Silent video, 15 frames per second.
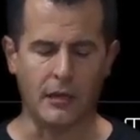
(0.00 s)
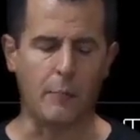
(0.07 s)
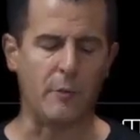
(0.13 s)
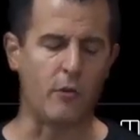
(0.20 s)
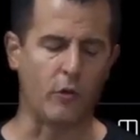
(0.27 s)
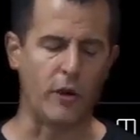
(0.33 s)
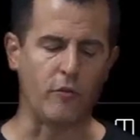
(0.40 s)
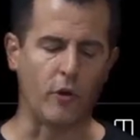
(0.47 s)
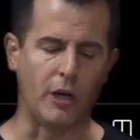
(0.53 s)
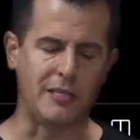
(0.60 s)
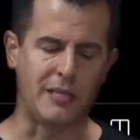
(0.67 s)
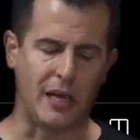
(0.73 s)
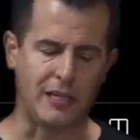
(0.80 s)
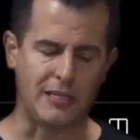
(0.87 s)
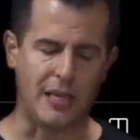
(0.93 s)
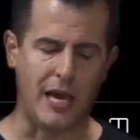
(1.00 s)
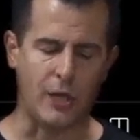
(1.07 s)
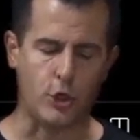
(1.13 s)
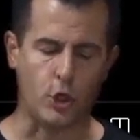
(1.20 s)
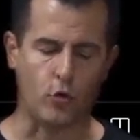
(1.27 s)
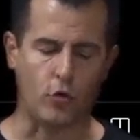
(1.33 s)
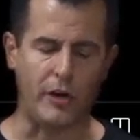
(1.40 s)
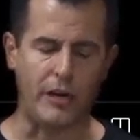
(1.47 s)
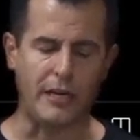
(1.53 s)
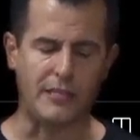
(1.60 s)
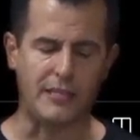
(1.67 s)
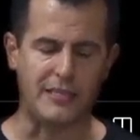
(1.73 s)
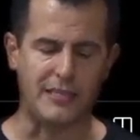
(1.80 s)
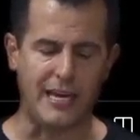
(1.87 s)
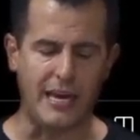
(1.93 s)
Let me rerun dot slash
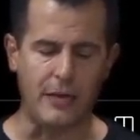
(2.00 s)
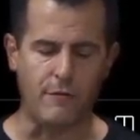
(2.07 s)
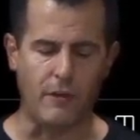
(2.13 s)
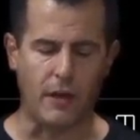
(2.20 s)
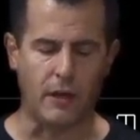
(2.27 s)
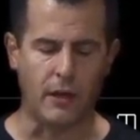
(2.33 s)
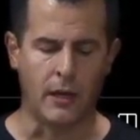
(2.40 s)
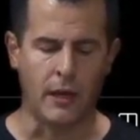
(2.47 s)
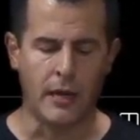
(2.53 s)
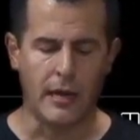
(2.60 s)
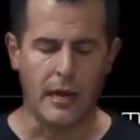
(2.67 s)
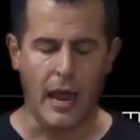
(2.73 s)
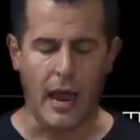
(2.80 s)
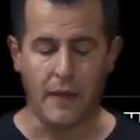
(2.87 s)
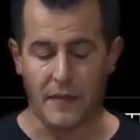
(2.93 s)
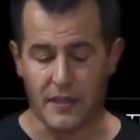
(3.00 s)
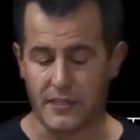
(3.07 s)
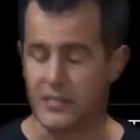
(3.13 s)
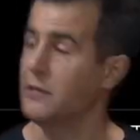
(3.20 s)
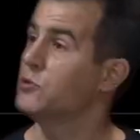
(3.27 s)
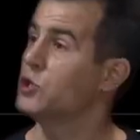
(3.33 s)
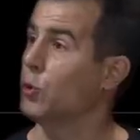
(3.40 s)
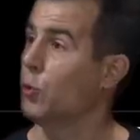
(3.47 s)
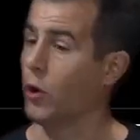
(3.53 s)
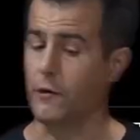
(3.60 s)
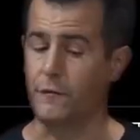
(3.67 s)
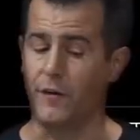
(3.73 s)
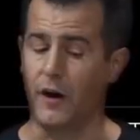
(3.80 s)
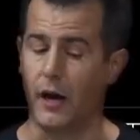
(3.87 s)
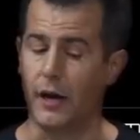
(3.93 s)
greet David, and this seems to
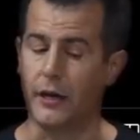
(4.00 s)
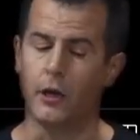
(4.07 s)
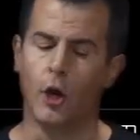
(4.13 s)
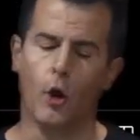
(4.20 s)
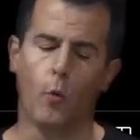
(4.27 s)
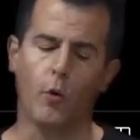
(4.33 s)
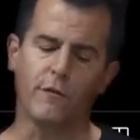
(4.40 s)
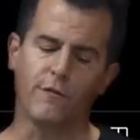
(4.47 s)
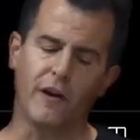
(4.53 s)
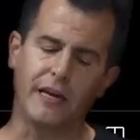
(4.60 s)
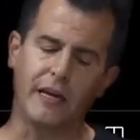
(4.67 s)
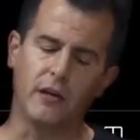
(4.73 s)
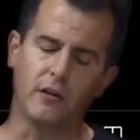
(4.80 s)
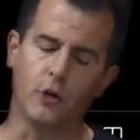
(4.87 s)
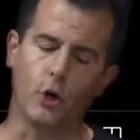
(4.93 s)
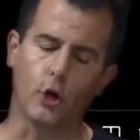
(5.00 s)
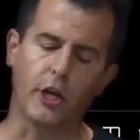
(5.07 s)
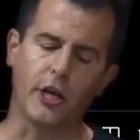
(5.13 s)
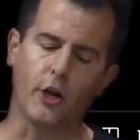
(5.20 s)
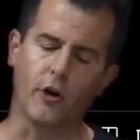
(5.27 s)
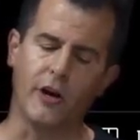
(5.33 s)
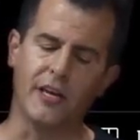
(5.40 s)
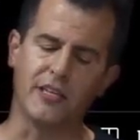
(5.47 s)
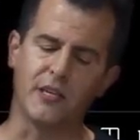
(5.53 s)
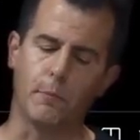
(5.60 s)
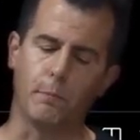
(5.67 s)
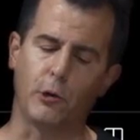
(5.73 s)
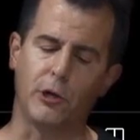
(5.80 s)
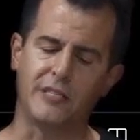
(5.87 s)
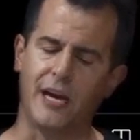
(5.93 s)
work fine. What if I get a little curious
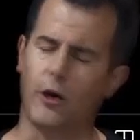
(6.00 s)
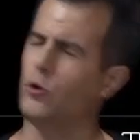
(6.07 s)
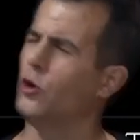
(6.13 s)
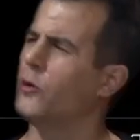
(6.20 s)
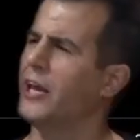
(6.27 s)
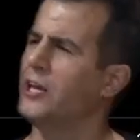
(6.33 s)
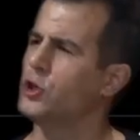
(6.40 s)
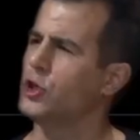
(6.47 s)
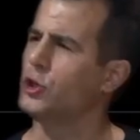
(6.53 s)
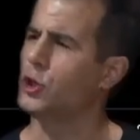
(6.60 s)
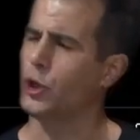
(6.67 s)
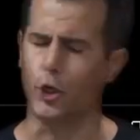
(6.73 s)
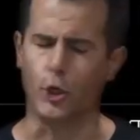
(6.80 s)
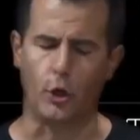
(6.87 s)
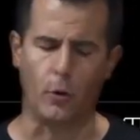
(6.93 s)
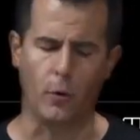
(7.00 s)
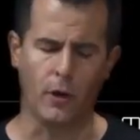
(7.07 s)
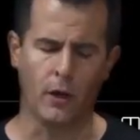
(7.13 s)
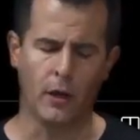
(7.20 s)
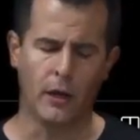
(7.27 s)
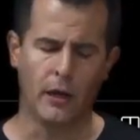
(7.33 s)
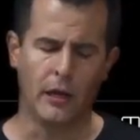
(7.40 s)
and print out location 2?